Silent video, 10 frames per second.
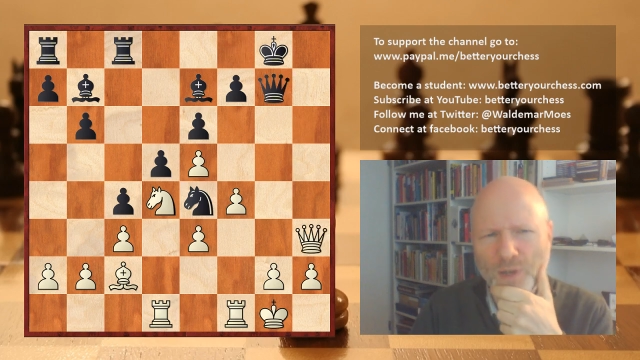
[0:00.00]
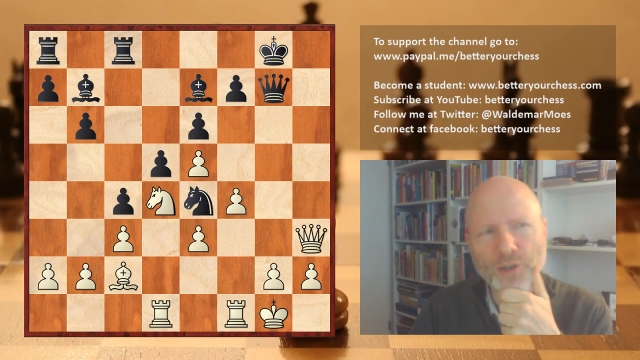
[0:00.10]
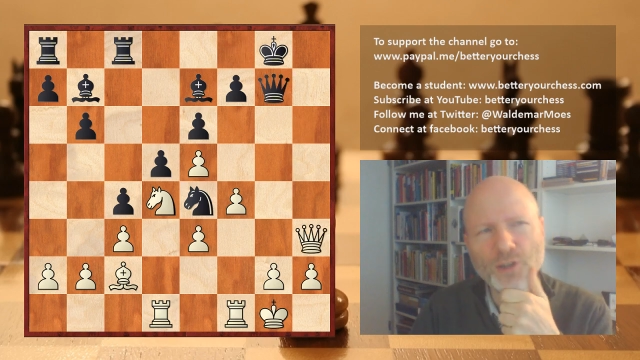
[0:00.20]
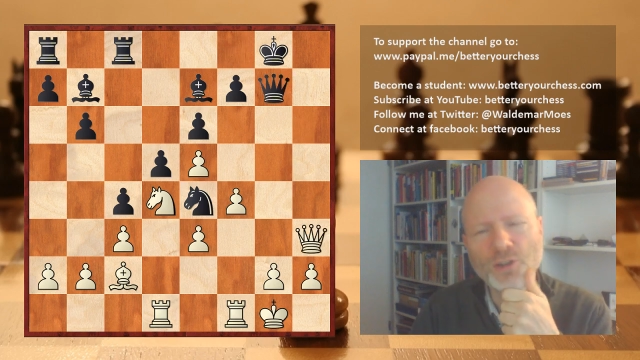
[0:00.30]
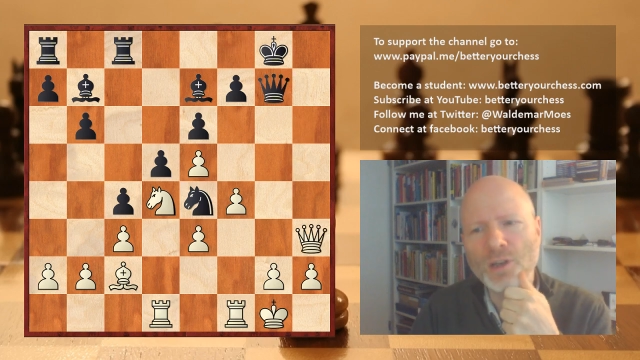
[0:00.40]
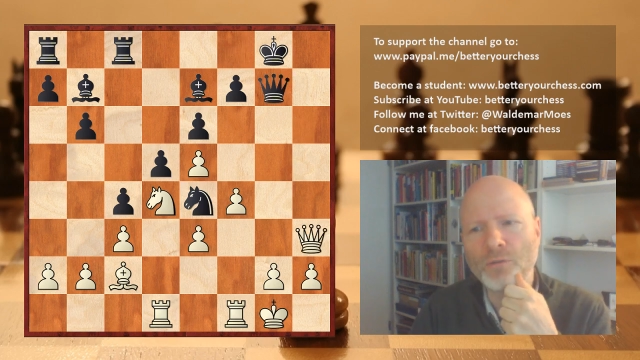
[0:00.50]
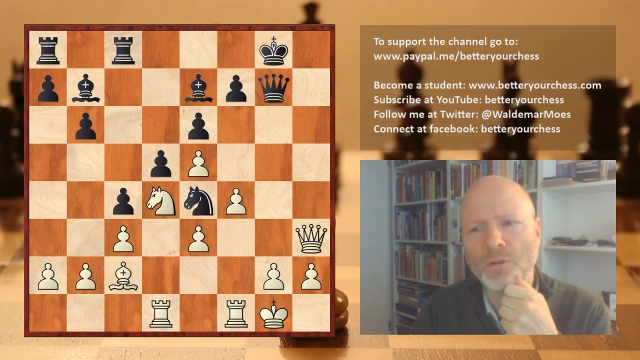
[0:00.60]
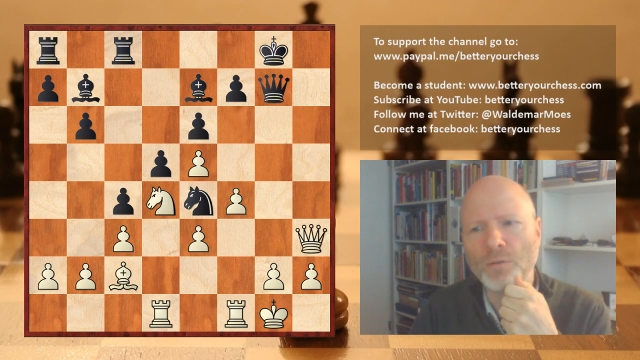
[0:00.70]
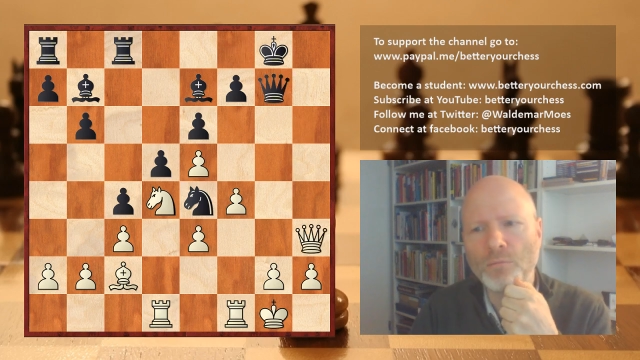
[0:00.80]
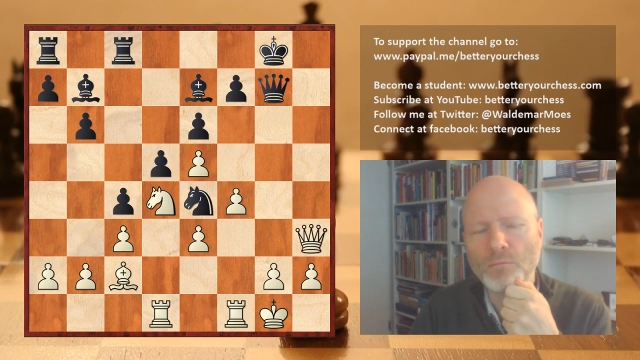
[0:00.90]

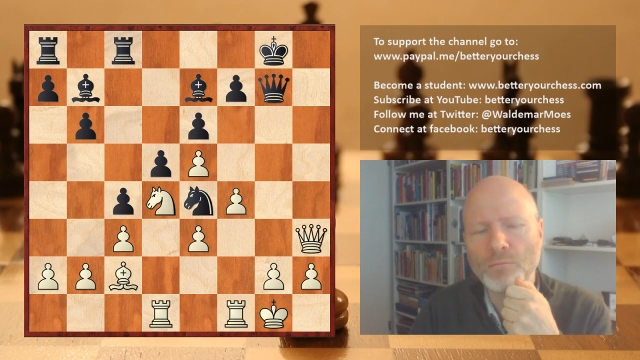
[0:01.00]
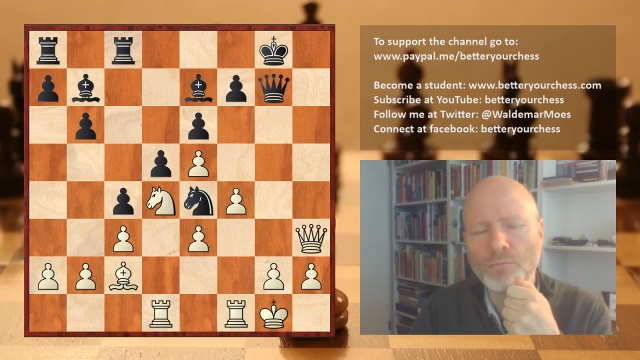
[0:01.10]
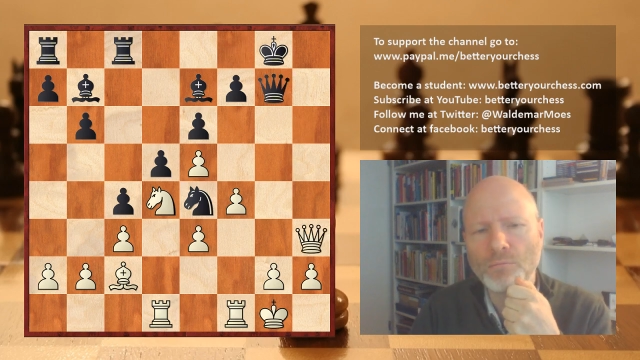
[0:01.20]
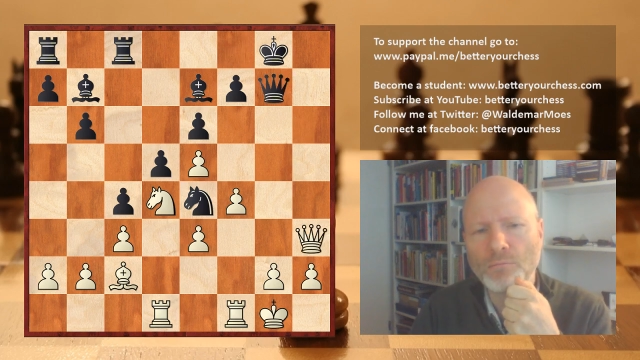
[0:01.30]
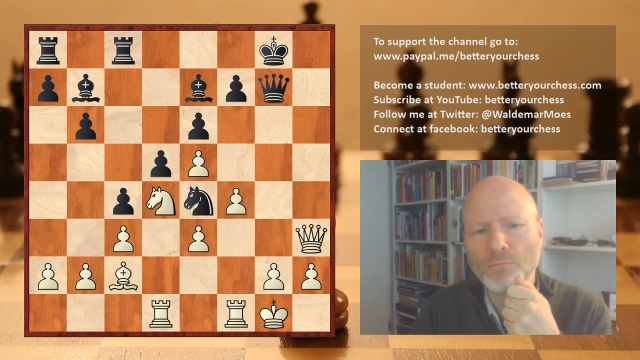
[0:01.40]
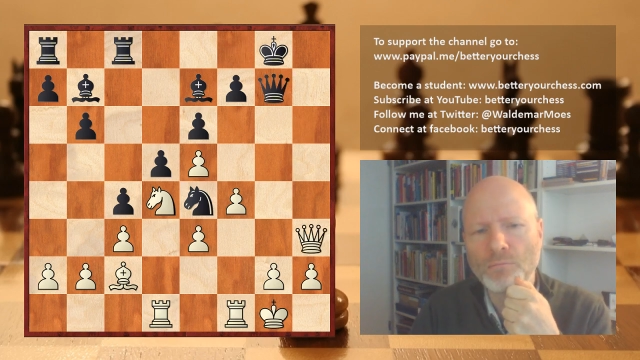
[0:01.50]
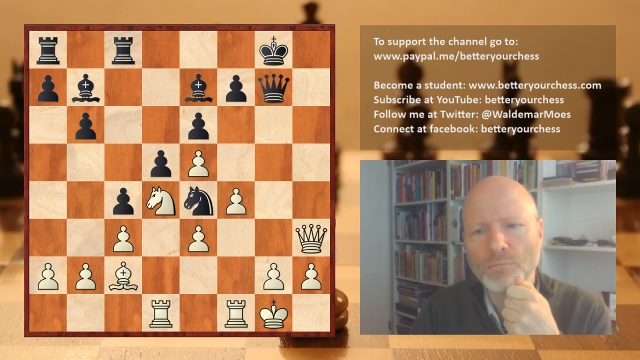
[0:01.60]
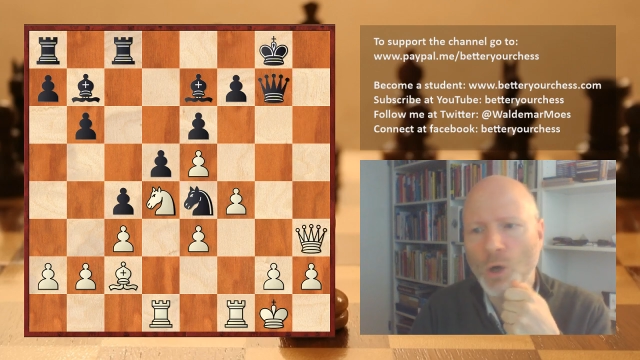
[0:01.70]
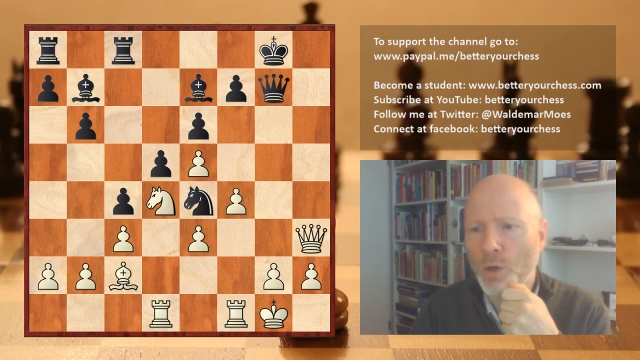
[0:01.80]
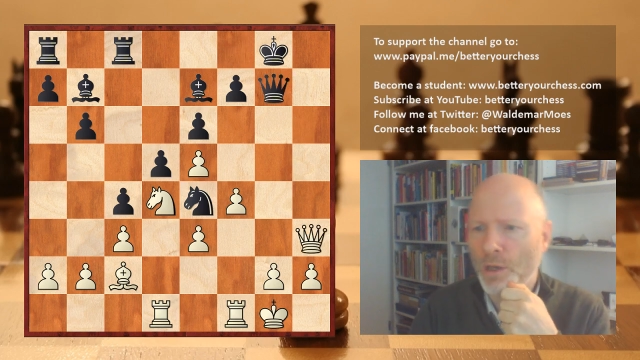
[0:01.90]
g7.
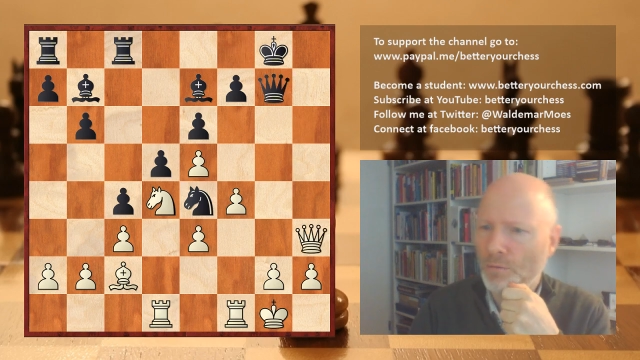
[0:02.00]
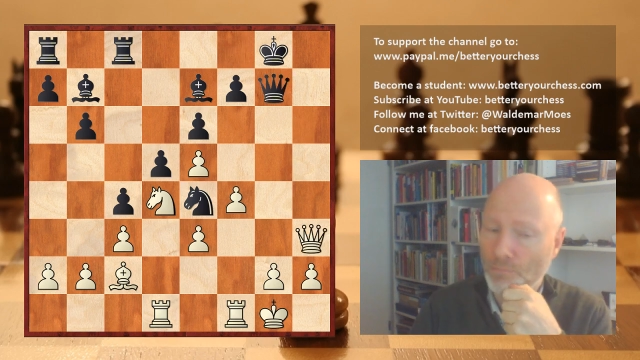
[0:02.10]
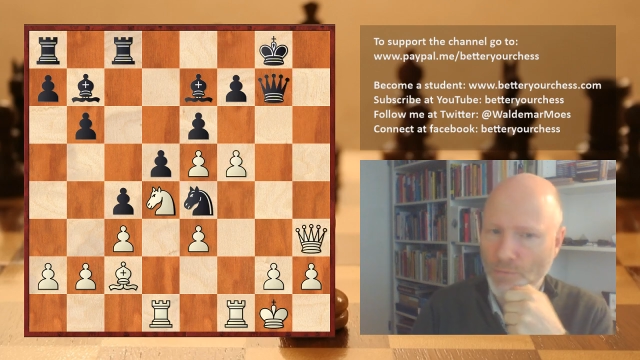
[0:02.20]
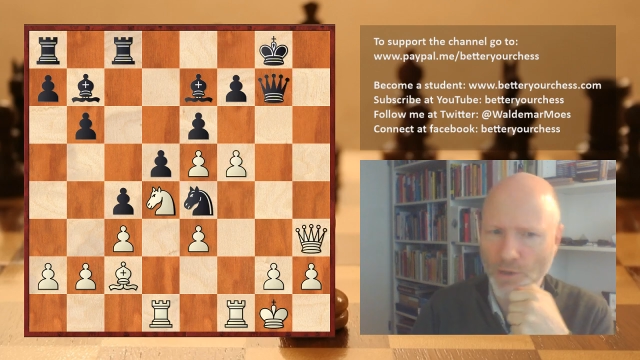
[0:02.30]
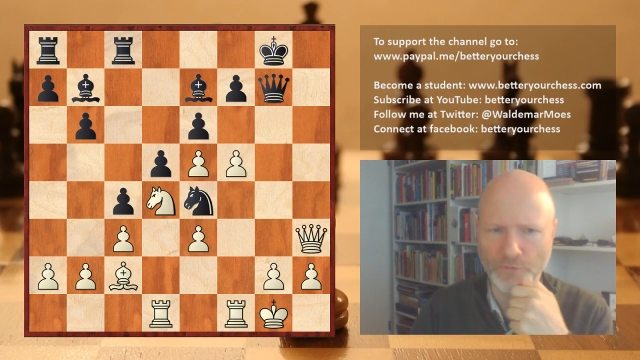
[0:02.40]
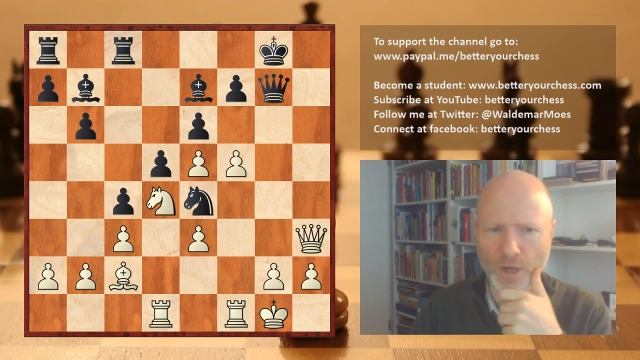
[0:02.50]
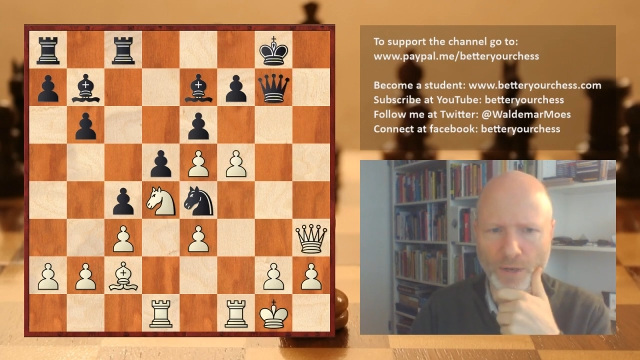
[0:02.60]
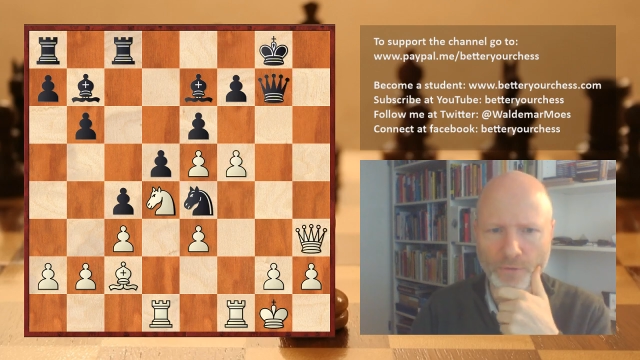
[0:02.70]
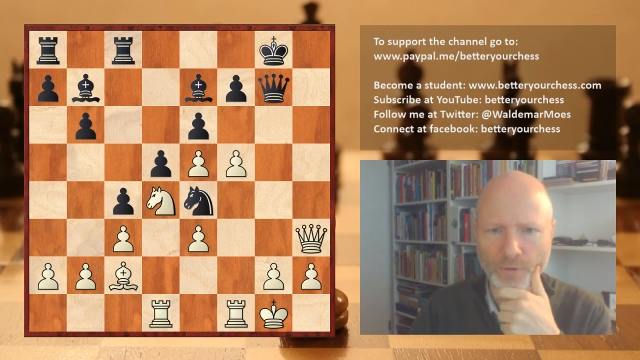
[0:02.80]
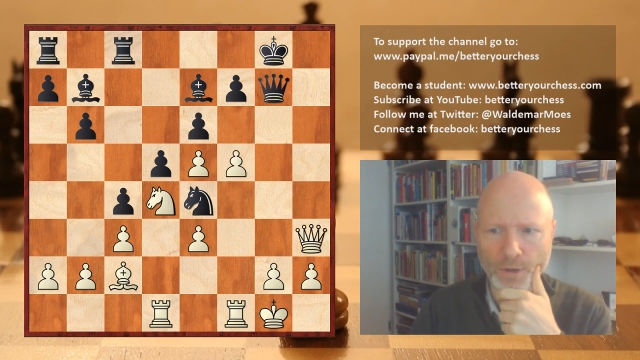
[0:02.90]
Okay, f5.